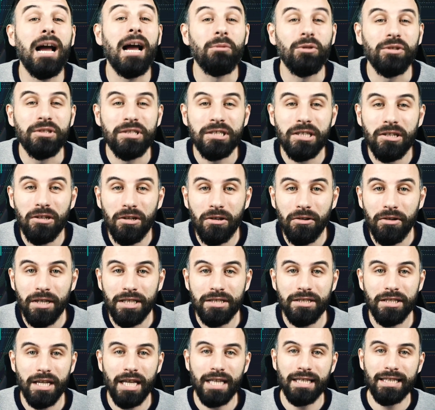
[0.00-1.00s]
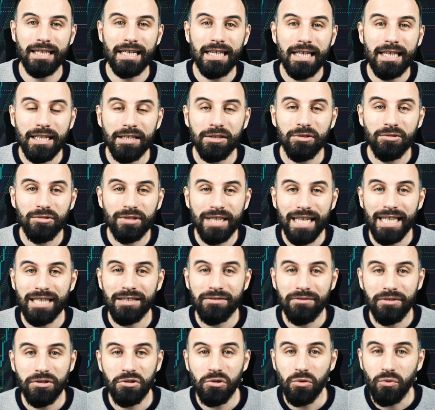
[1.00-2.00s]
I'm Logical Orange, and in
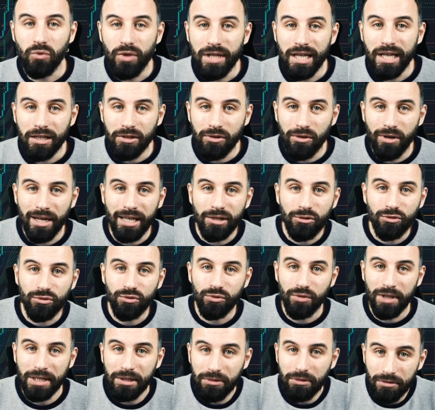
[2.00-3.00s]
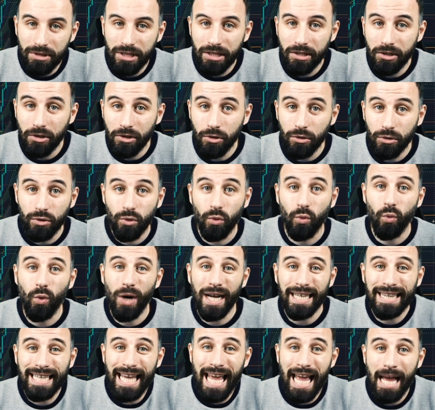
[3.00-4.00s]
today's video we are going to try to decode
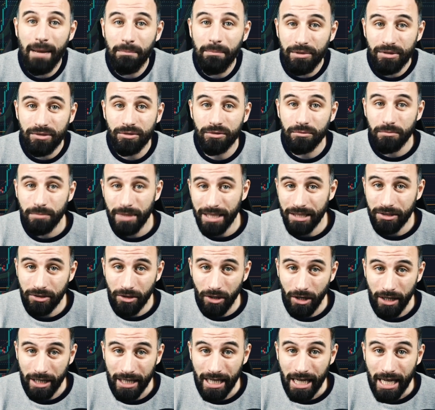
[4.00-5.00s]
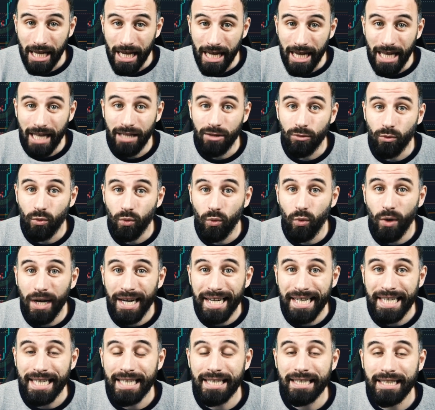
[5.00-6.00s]
what happened to Bitcoin and
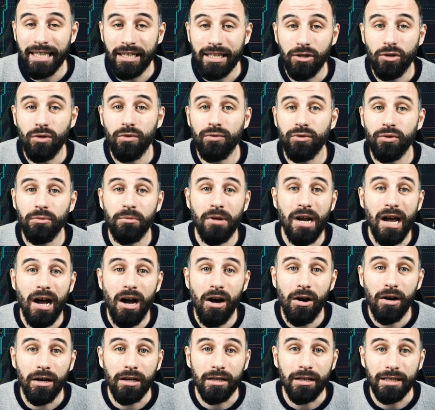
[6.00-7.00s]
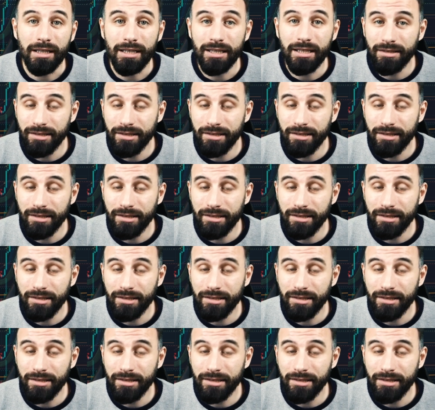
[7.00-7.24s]
where it can go from now on.